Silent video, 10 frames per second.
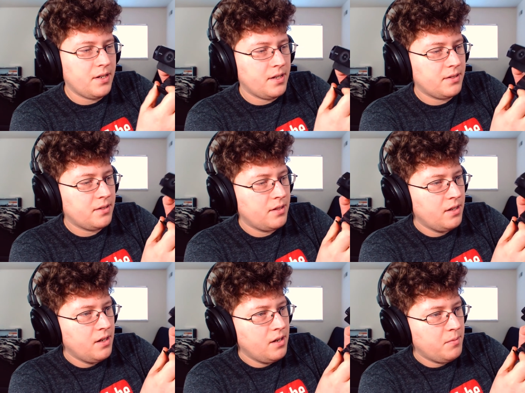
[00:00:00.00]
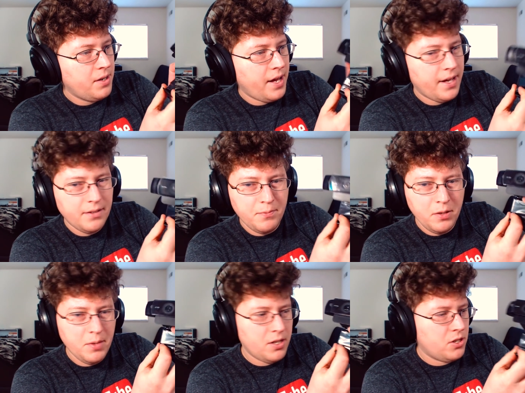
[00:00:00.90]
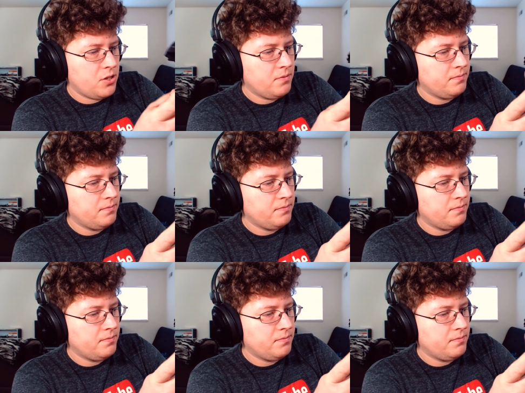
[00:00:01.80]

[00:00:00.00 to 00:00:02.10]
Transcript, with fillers: does. But it has pretty much